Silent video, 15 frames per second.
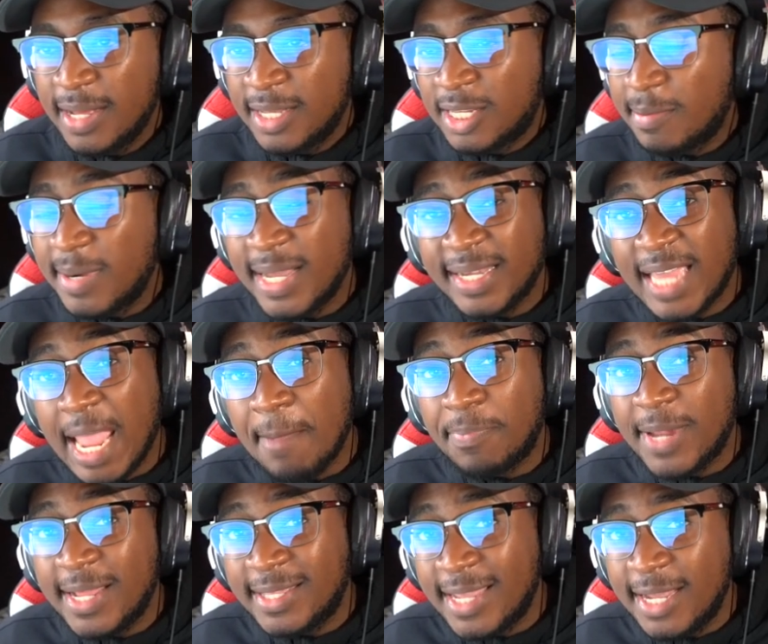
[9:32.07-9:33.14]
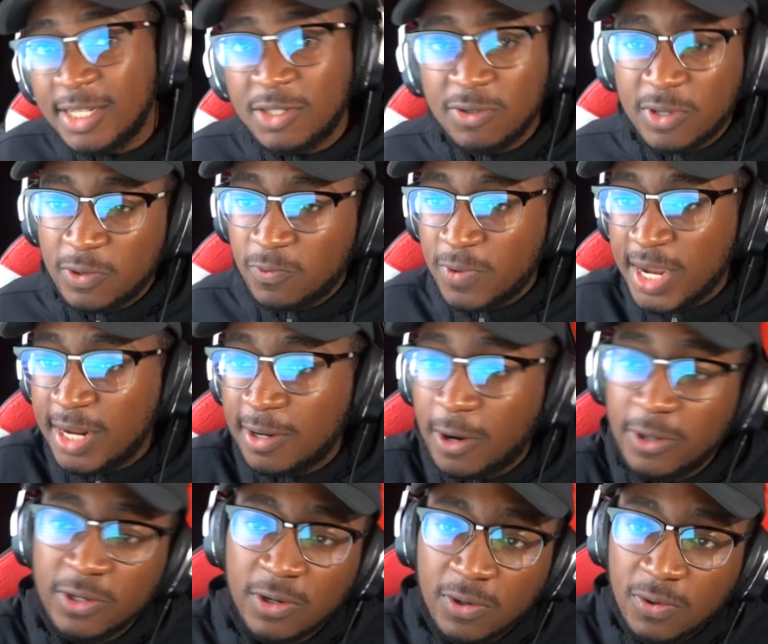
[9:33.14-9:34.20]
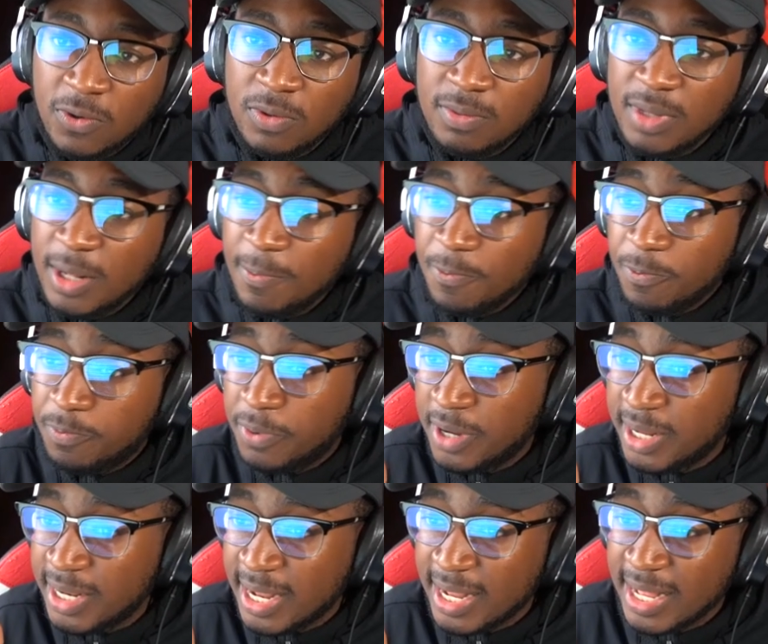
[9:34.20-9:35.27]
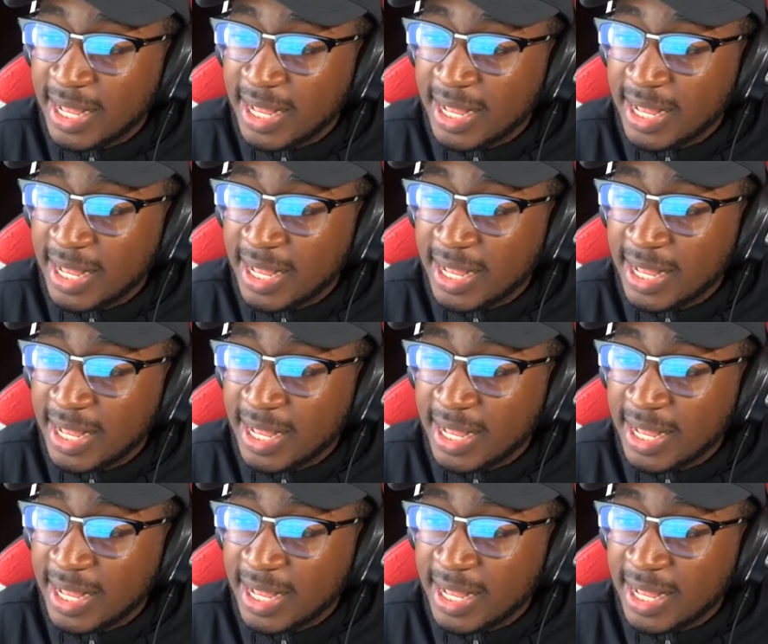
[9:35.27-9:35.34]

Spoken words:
Some of the gameplay things you can read on your own, but